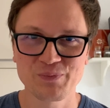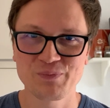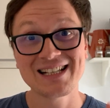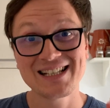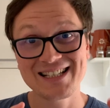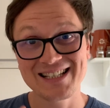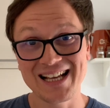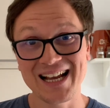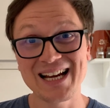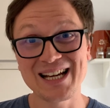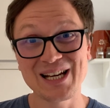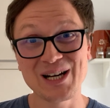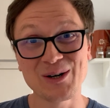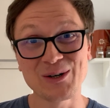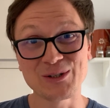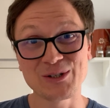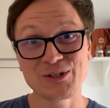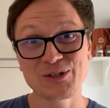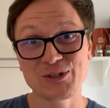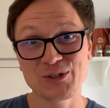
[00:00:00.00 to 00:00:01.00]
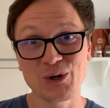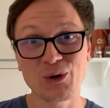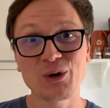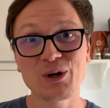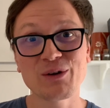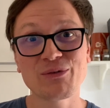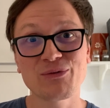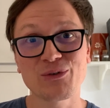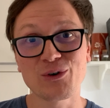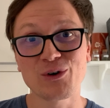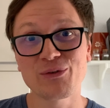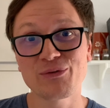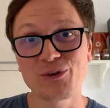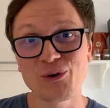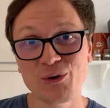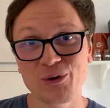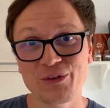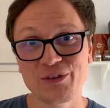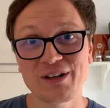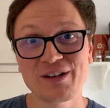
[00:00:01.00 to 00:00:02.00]
Side note, sorry for
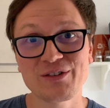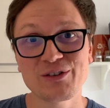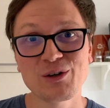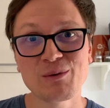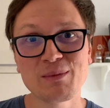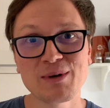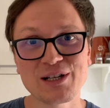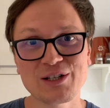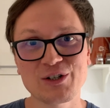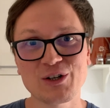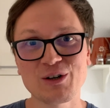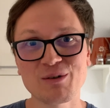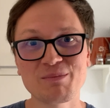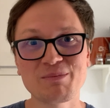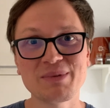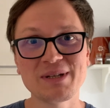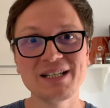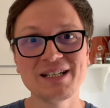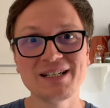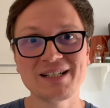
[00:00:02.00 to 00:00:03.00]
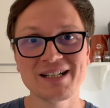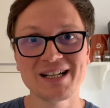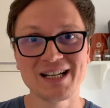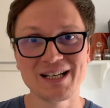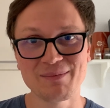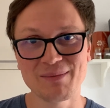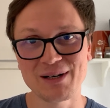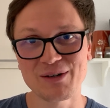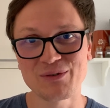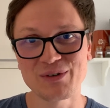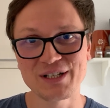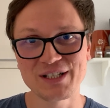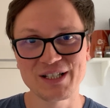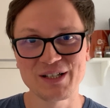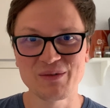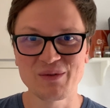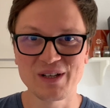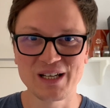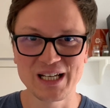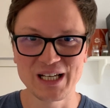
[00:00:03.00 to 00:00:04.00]
focusing so much on pizza in my
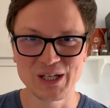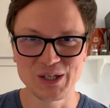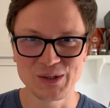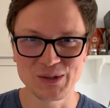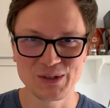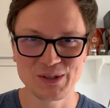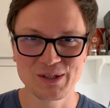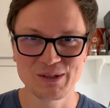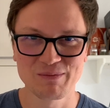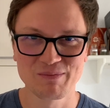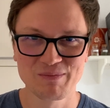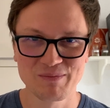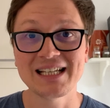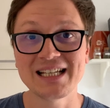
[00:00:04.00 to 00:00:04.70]
recent videos.